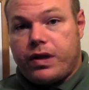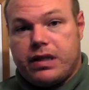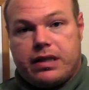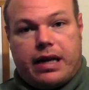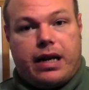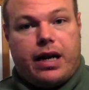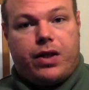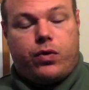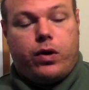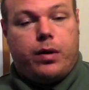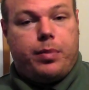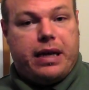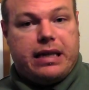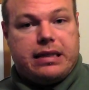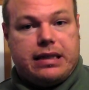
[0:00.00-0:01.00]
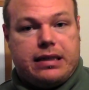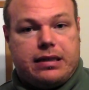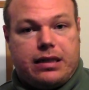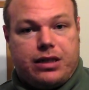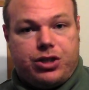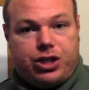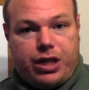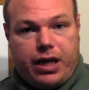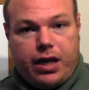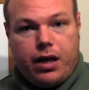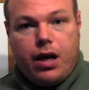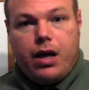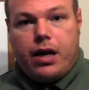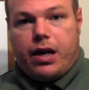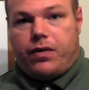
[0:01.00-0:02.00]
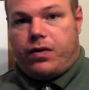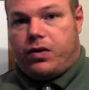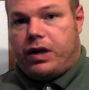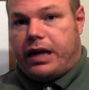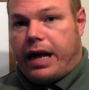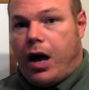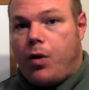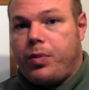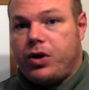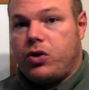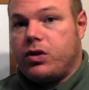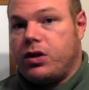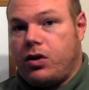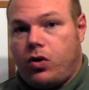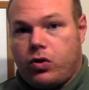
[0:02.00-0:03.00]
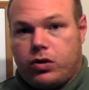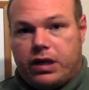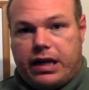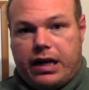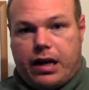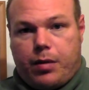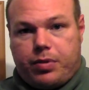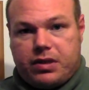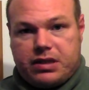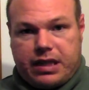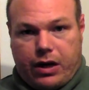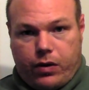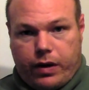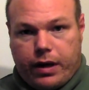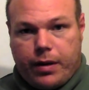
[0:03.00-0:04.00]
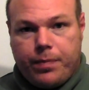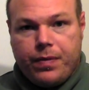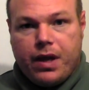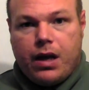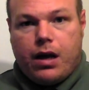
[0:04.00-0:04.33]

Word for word: That's 883-PCCG if you need help and you're in the local Indianapolis area.